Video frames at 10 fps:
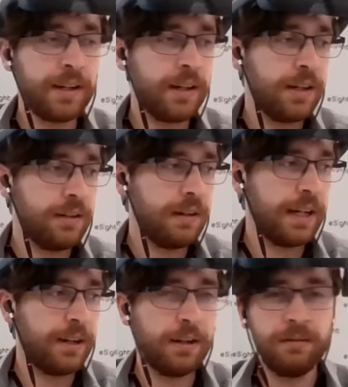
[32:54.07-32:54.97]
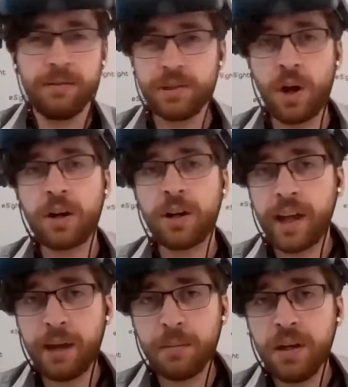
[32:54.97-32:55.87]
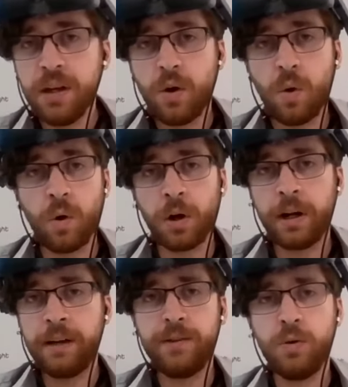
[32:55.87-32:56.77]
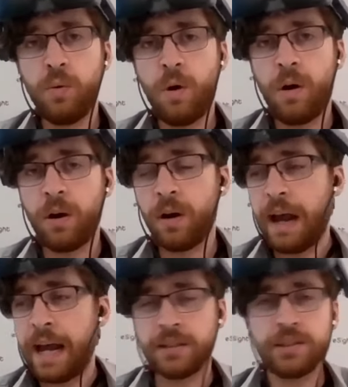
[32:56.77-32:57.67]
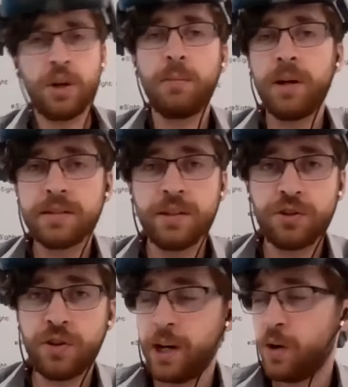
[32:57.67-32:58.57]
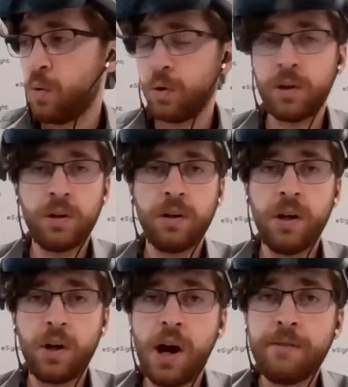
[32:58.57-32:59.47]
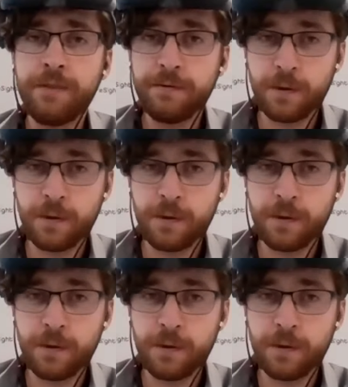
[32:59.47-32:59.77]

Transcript: at a soccer game, or if you are at a Starbucks and you're trying to order a coffee